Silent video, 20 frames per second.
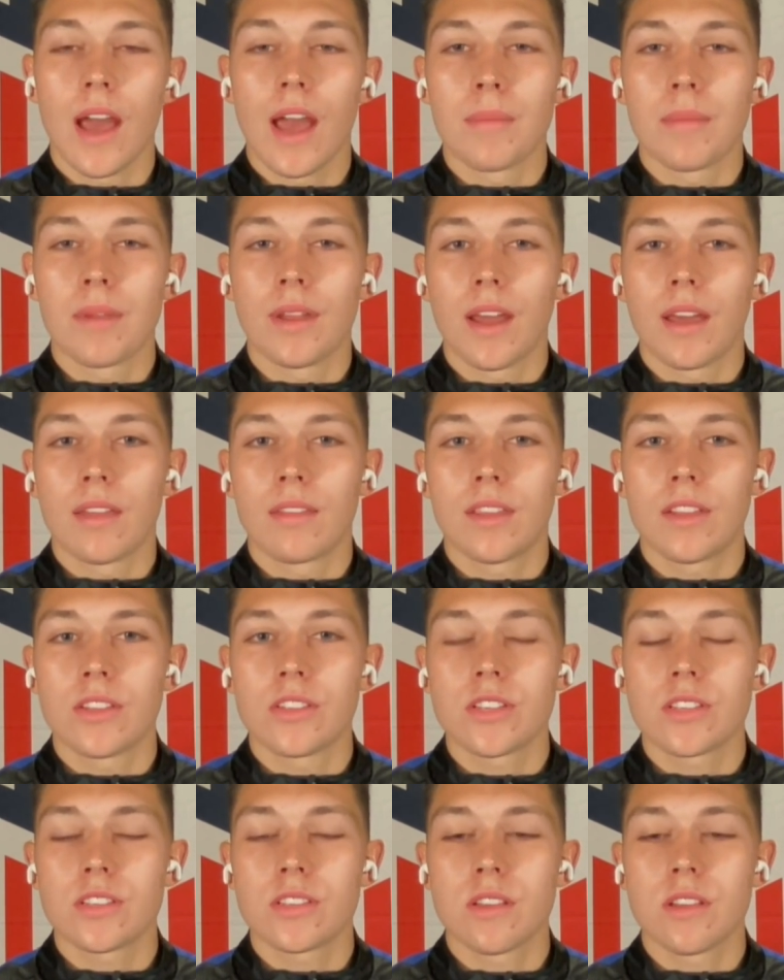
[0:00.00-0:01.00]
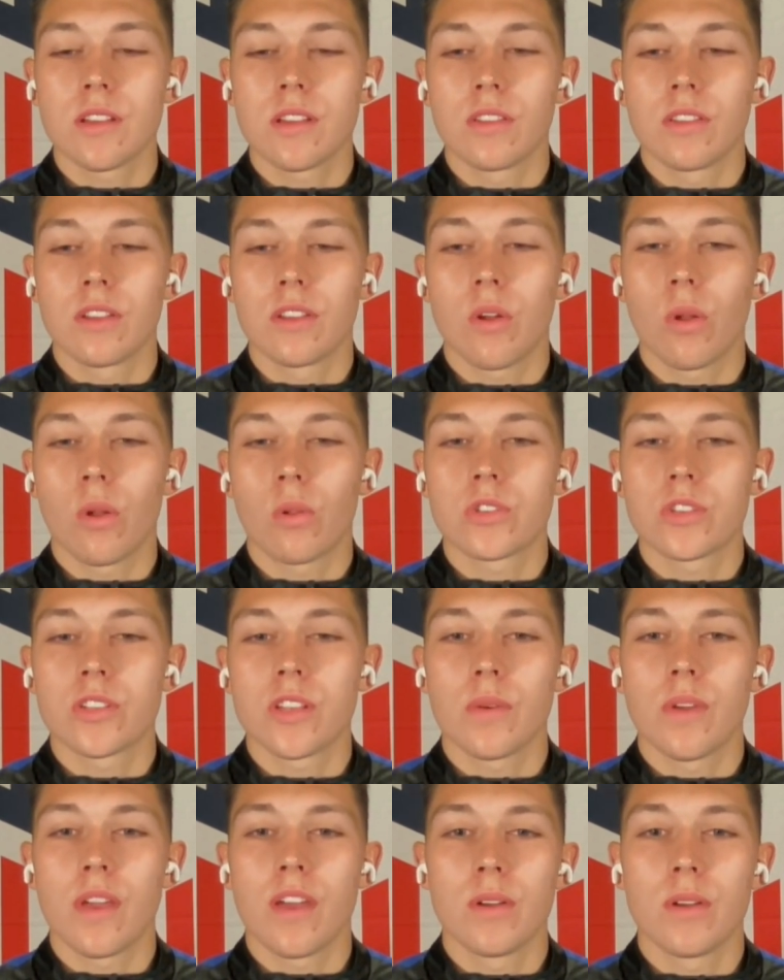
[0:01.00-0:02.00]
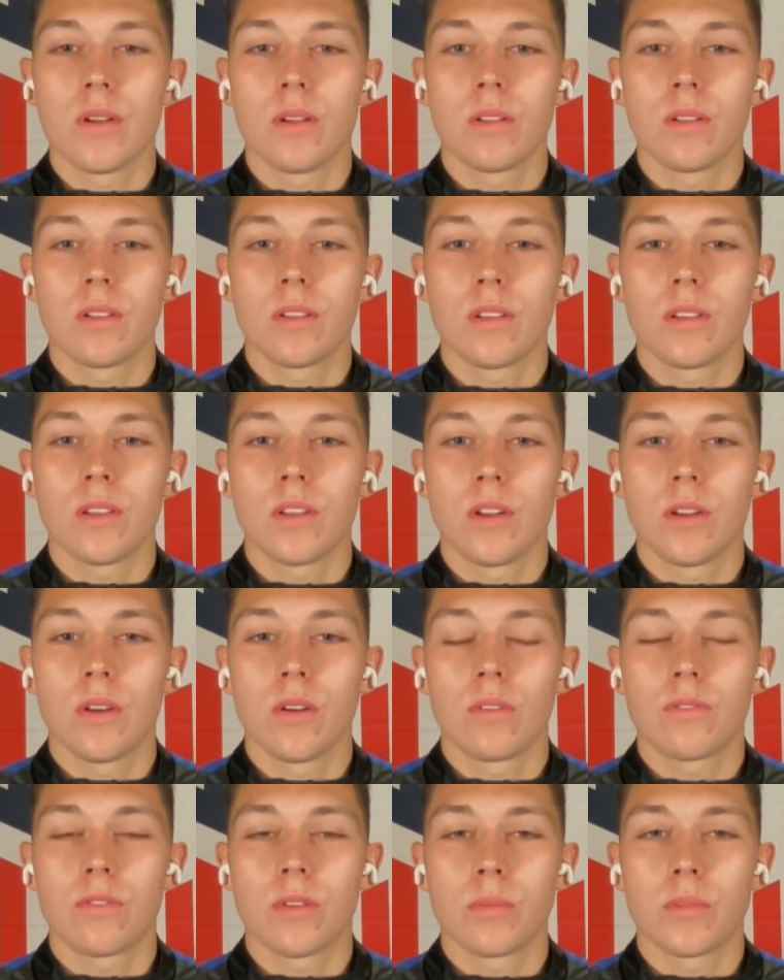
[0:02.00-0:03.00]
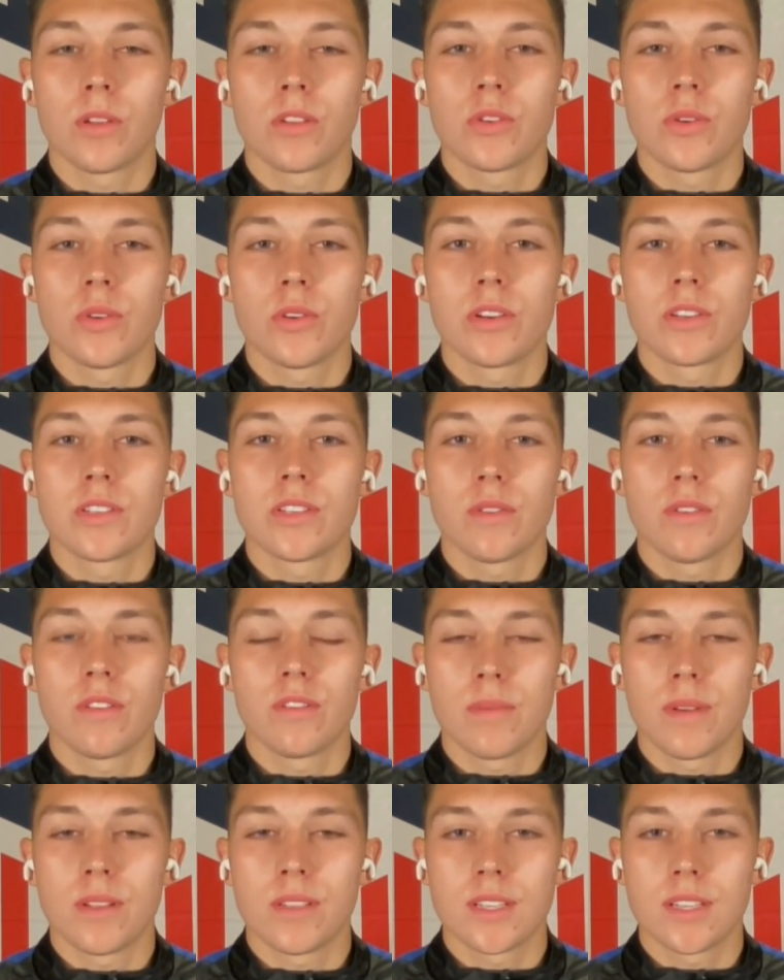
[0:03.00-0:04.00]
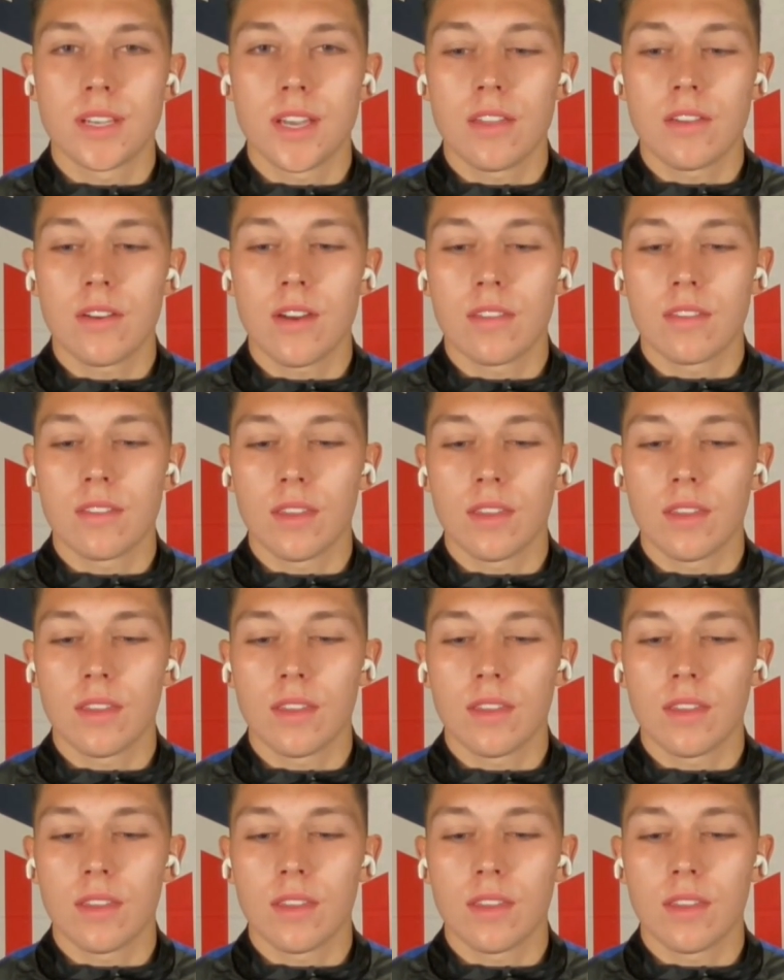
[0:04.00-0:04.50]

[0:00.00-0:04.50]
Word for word: Yeah, I mean, I think it's just the the culture that we have built, you know, from the two years that we've been together.